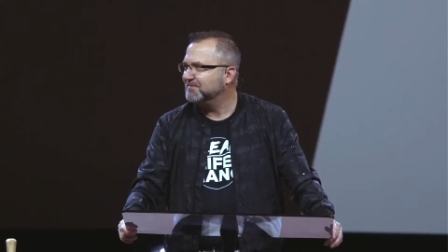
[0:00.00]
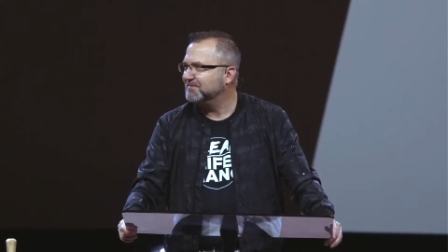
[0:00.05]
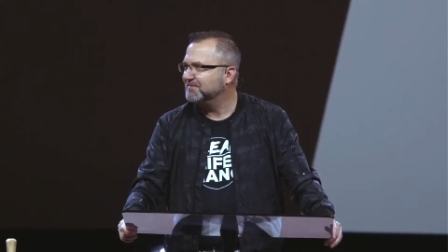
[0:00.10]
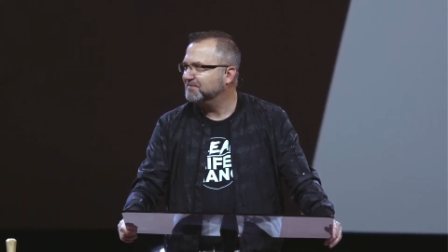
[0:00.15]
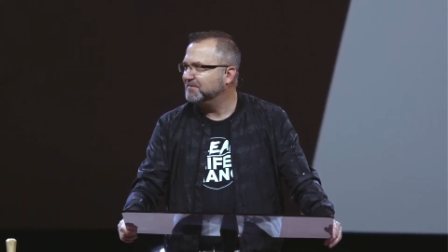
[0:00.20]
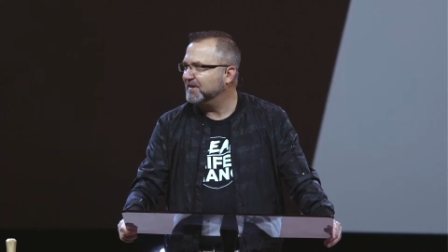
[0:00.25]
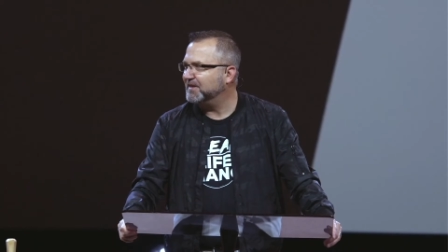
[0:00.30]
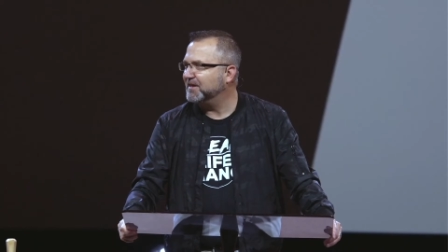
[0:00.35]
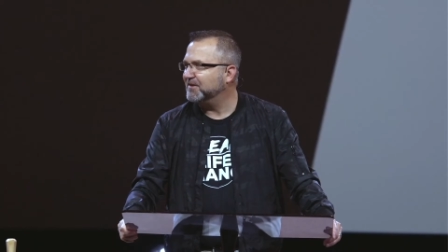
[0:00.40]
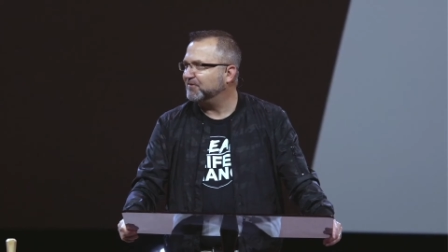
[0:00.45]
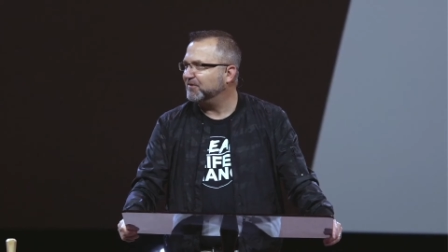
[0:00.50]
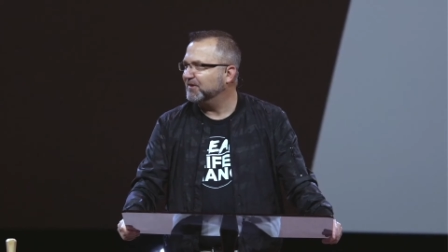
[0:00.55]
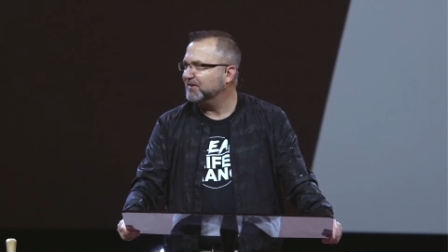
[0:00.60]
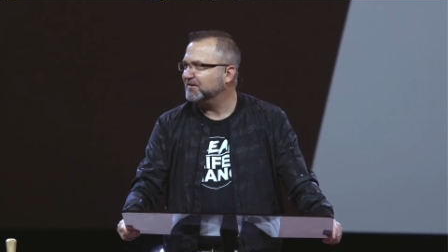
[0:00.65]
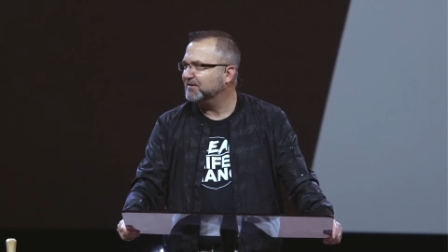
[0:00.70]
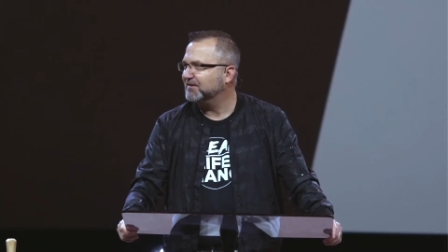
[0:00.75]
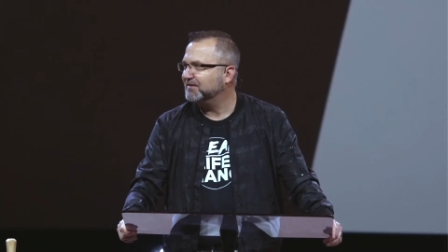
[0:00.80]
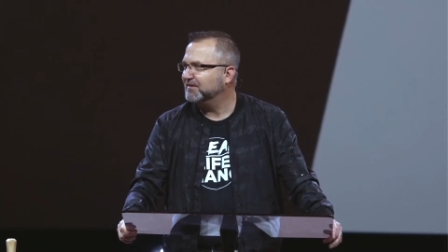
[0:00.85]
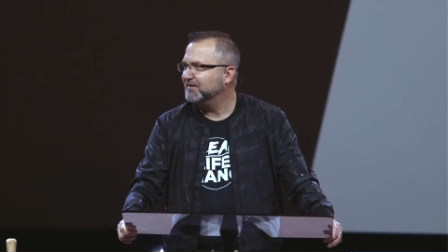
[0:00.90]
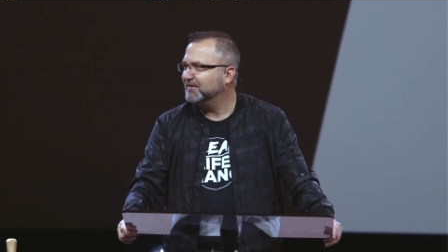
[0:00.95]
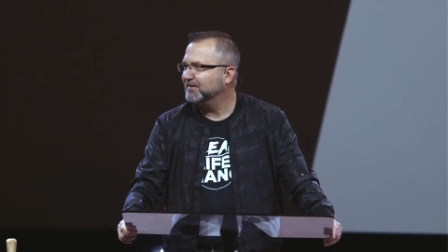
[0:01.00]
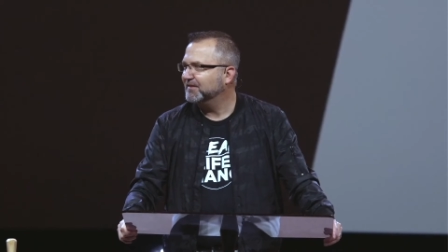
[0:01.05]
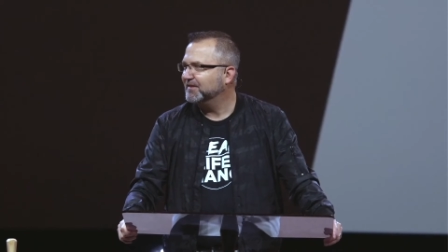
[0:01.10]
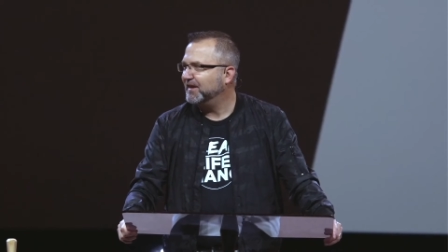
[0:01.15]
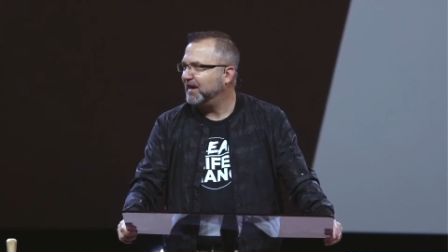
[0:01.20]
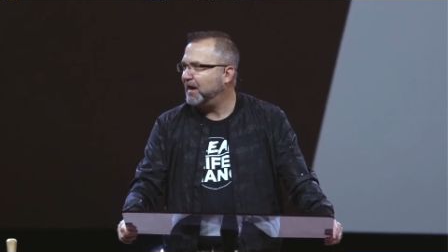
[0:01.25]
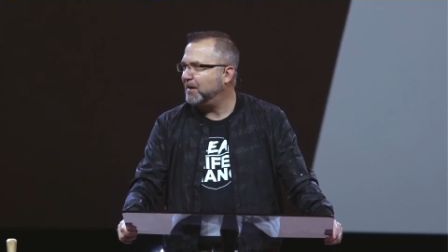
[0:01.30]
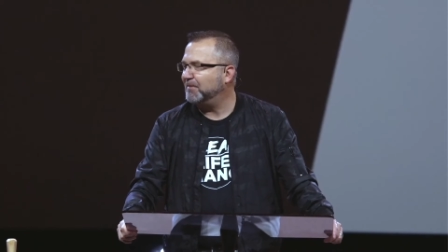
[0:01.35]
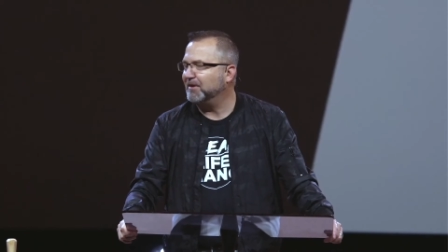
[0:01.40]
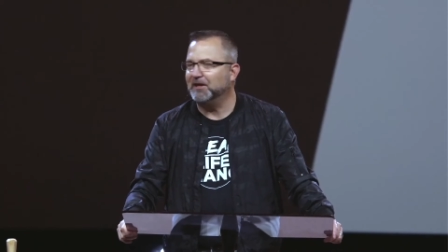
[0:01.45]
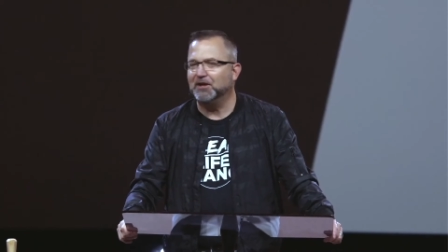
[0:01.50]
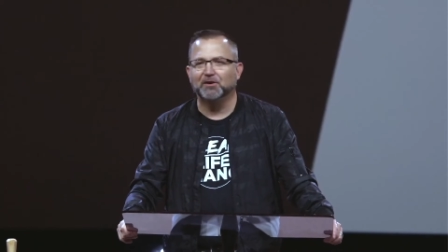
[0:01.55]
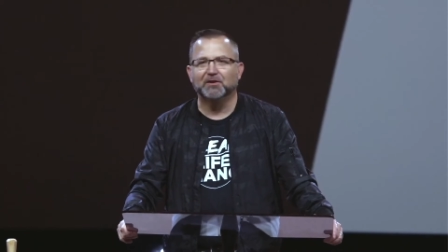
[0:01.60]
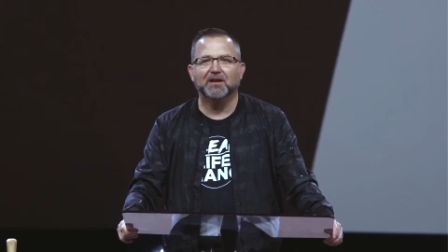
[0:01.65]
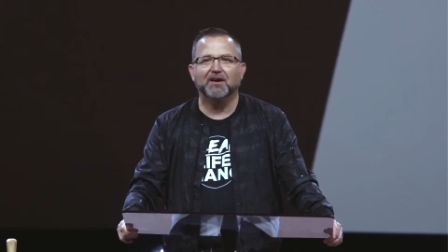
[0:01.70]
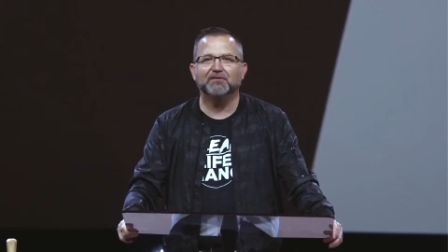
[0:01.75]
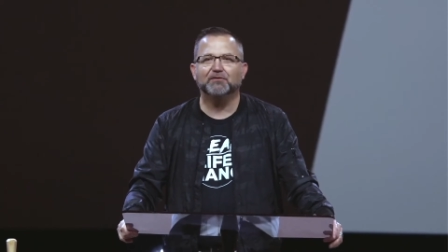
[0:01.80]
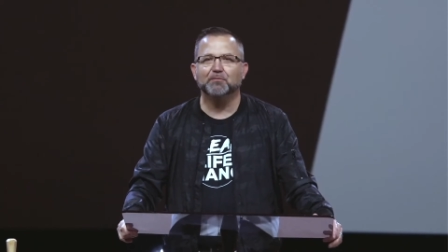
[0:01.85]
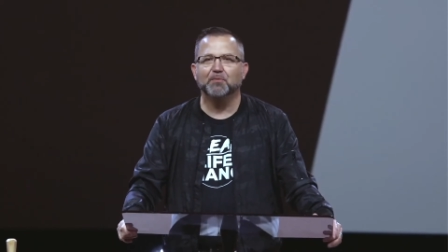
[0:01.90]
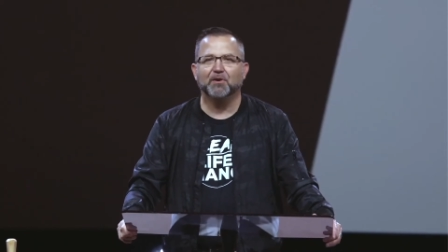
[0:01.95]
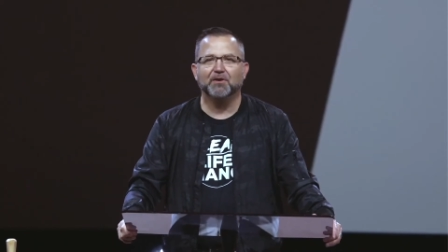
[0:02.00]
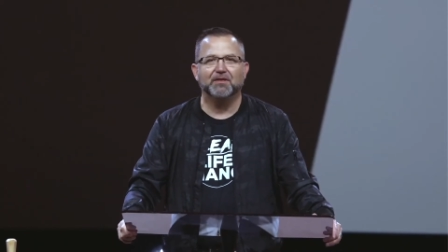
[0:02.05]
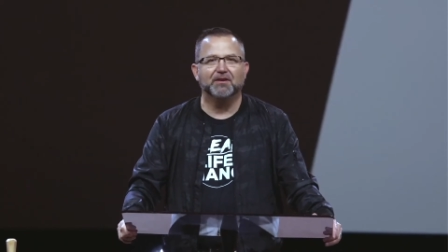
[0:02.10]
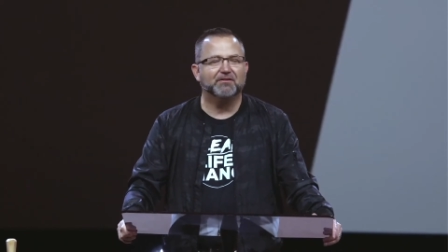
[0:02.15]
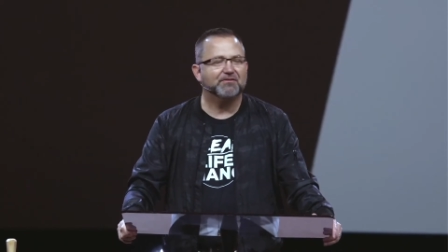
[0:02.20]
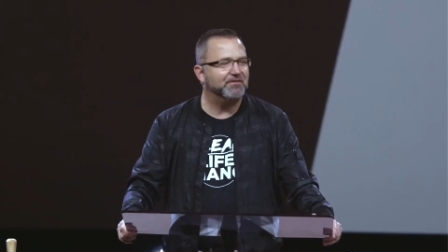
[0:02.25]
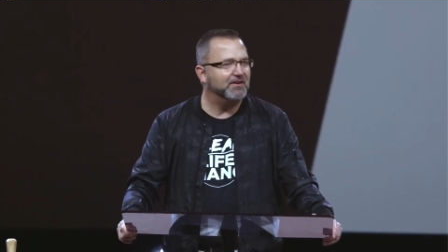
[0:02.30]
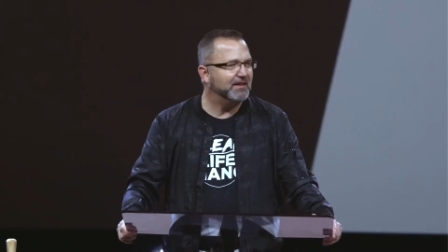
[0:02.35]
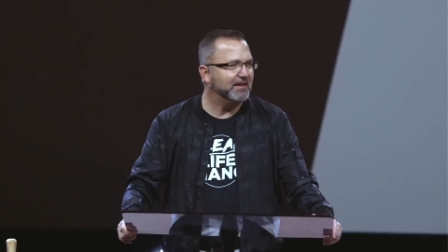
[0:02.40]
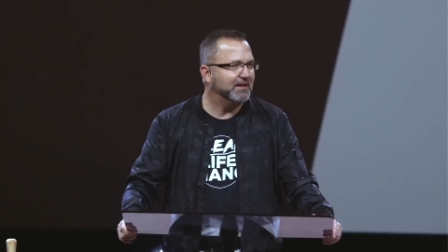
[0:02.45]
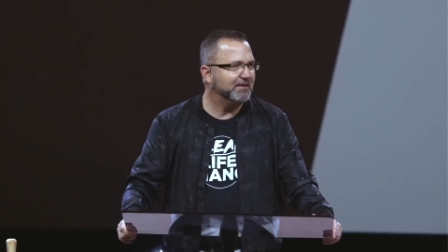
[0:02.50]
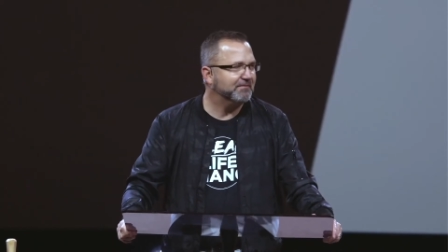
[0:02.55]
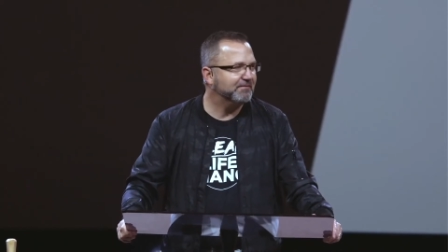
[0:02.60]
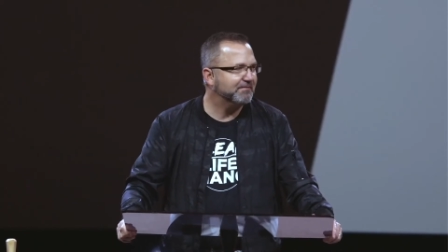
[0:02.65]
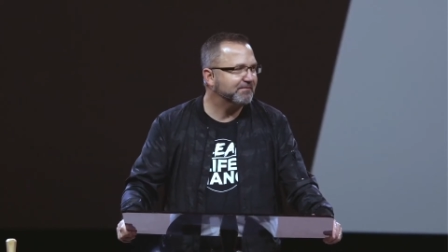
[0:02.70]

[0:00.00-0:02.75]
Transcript: Big difference. How many know love's more than a feeling?